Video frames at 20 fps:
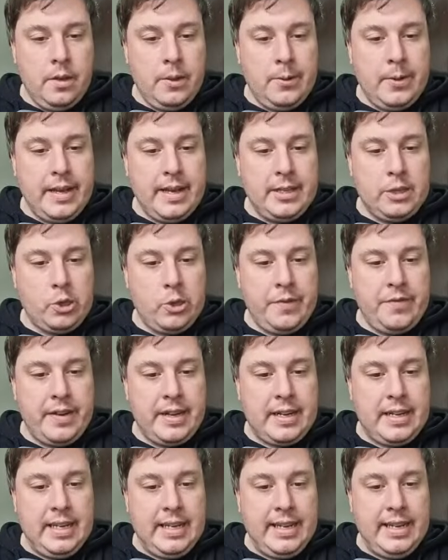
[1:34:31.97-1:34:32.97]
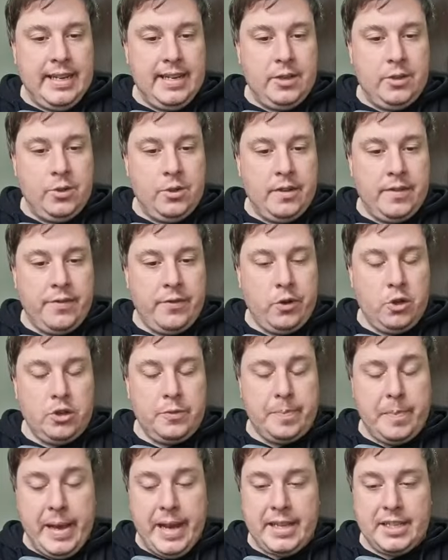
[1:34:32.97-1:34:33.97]
Okay, so if I click into the
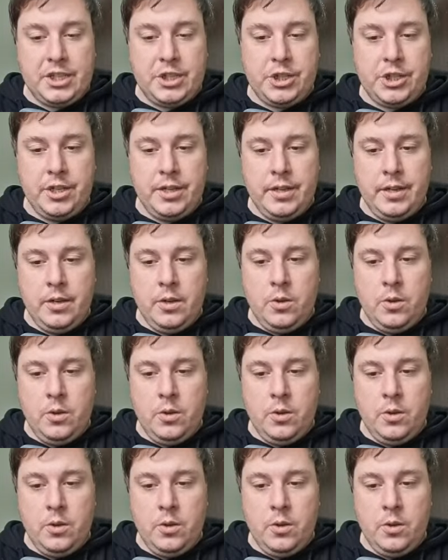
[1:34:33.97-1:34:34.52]
first batch,